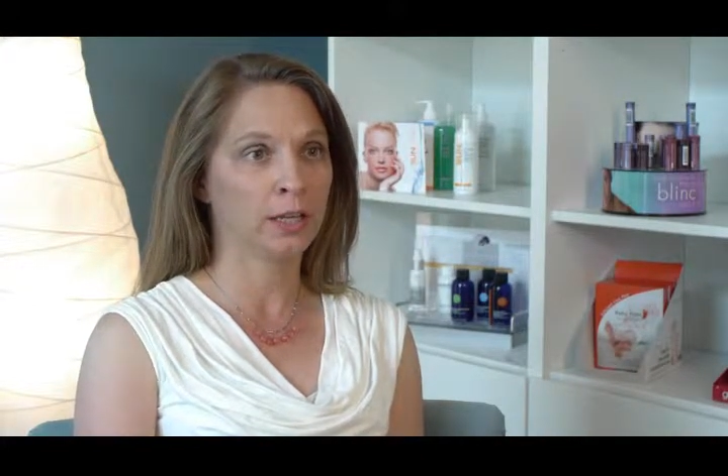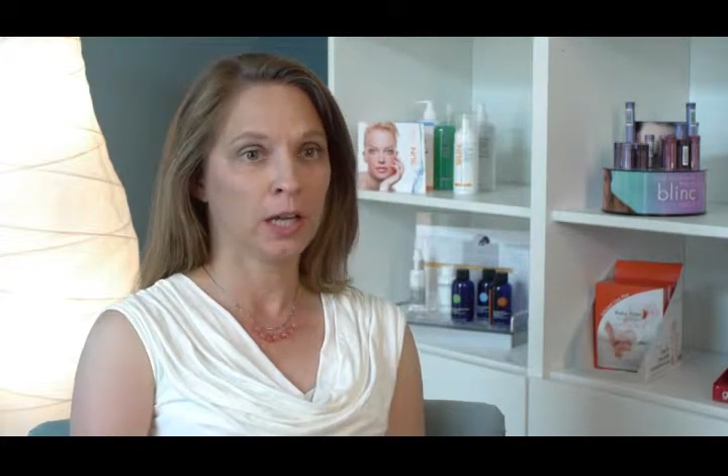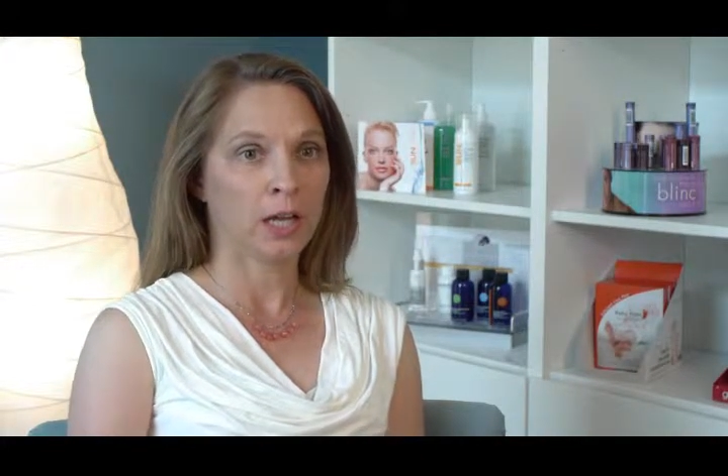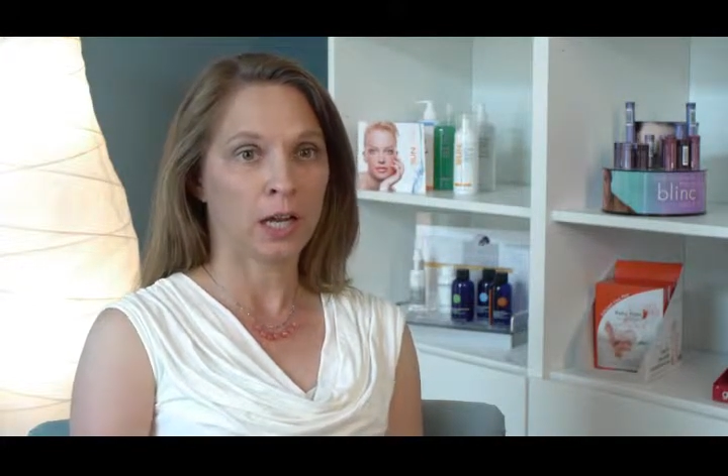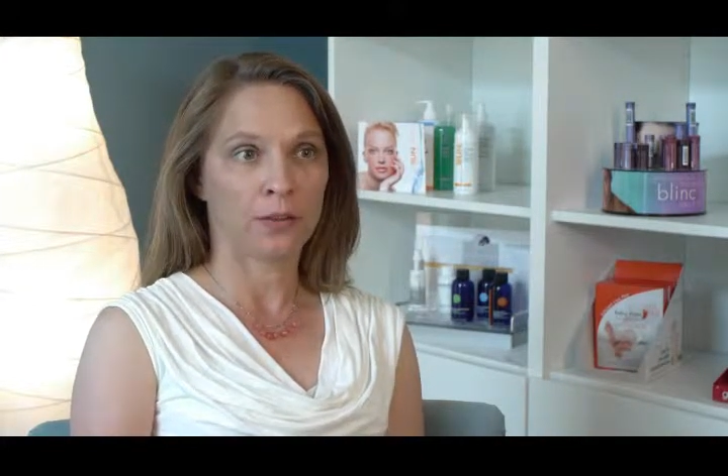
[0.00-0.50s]

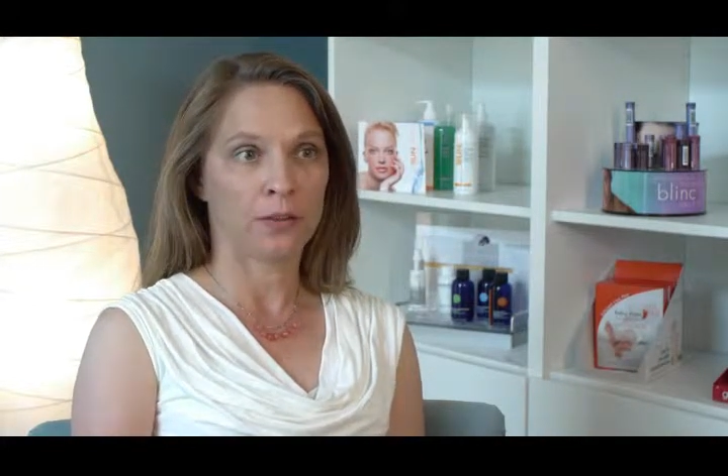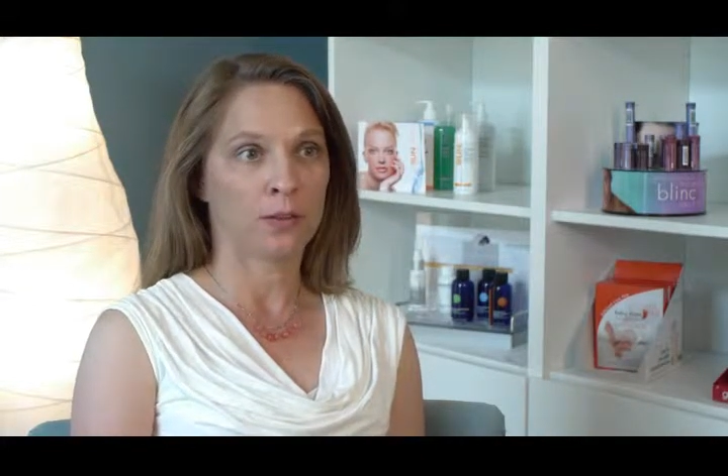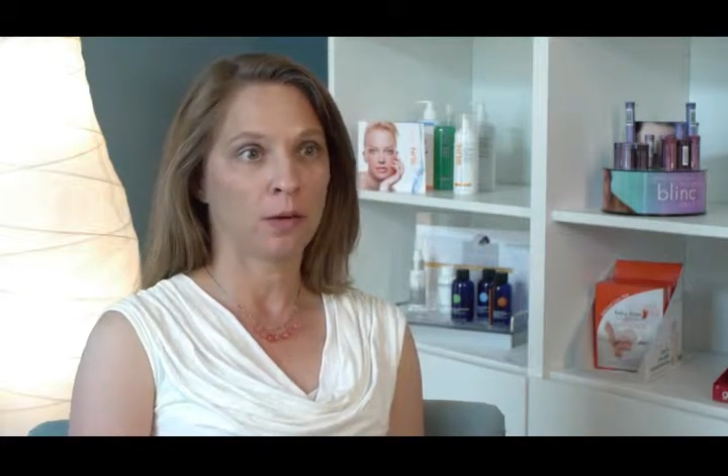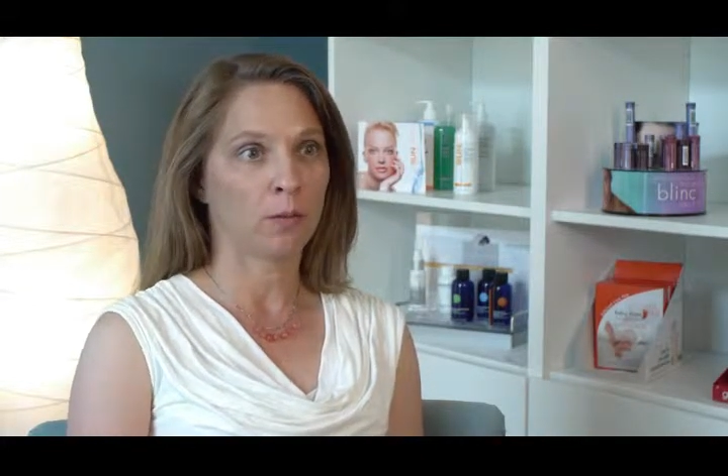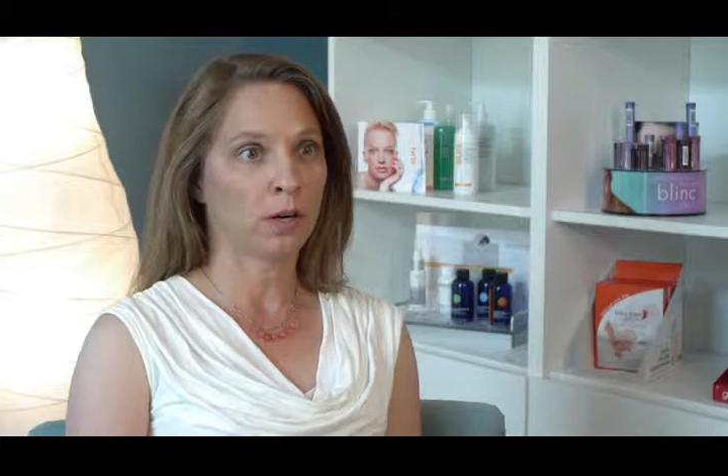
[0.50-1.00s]
and then they
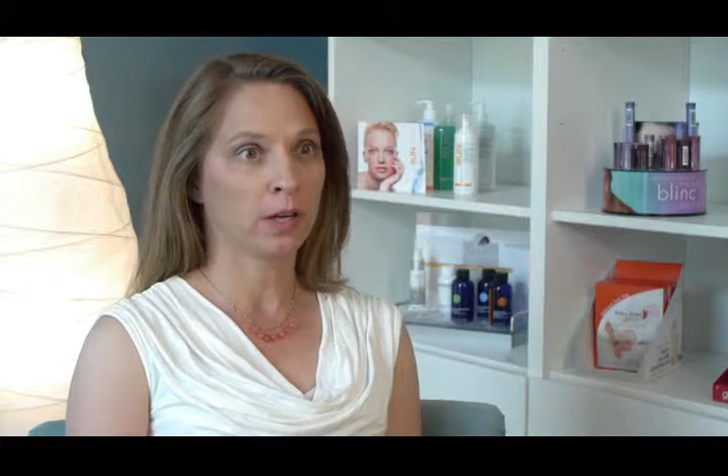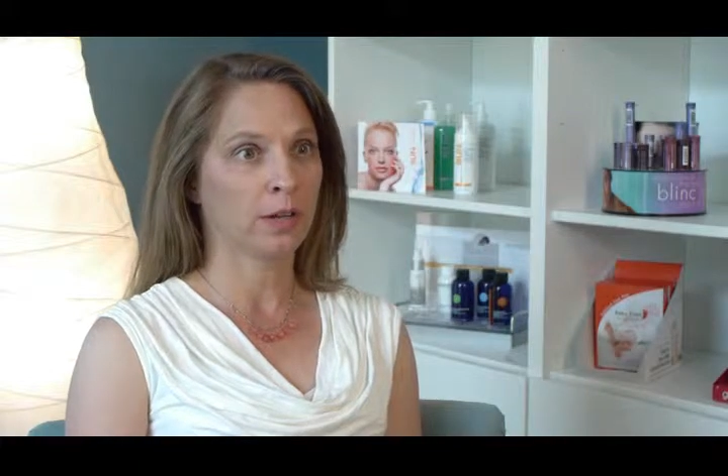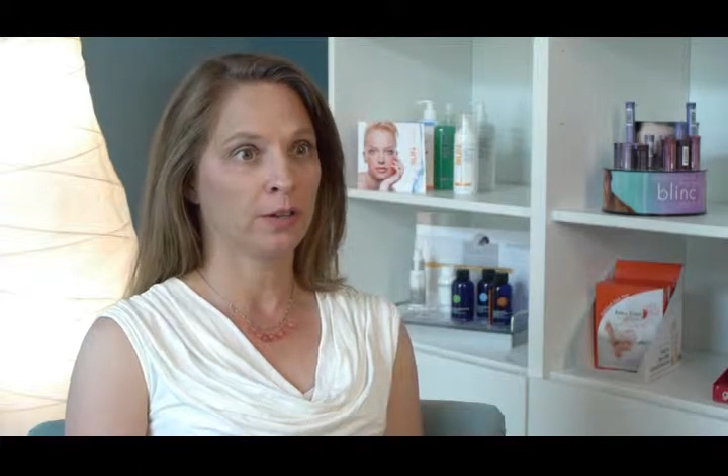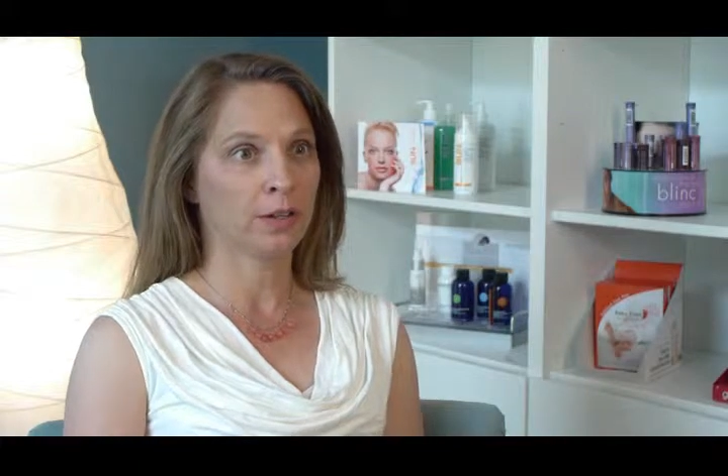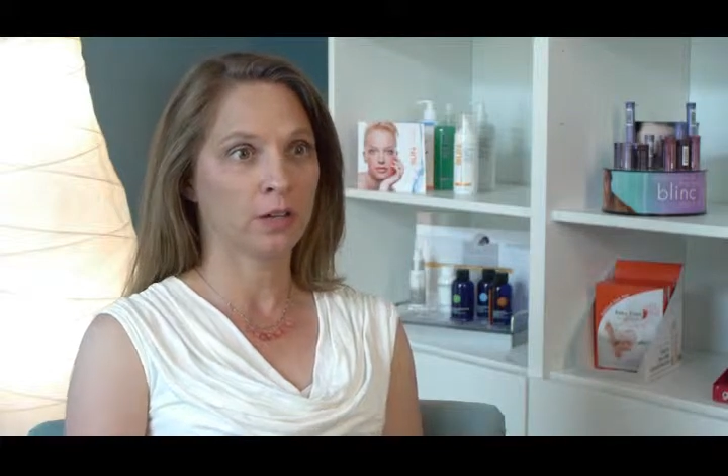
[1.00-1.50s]
walk out and they
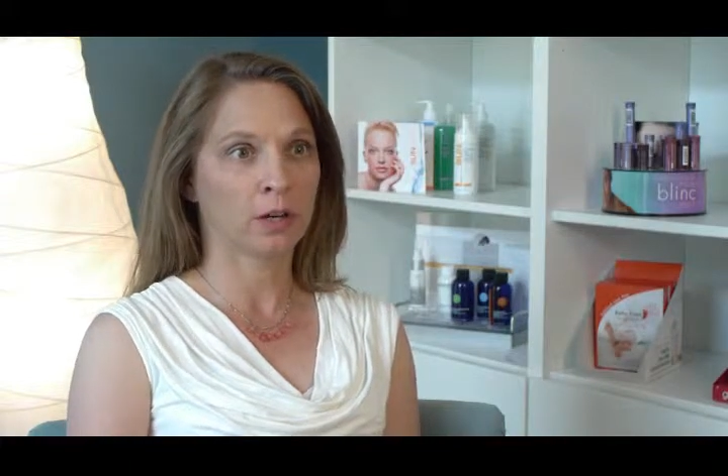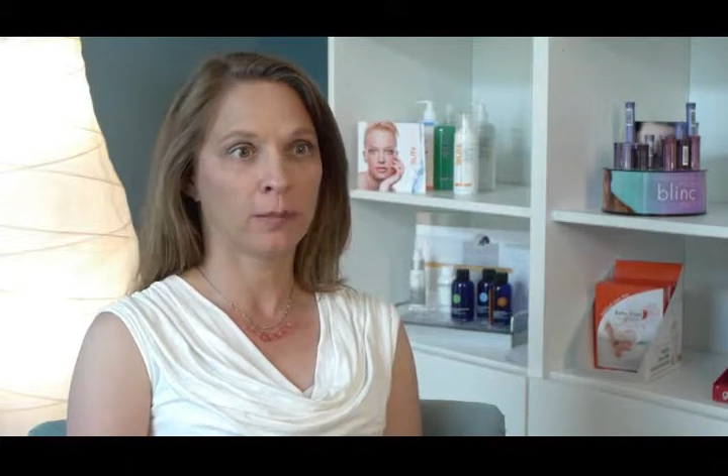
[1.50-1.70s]
tell me,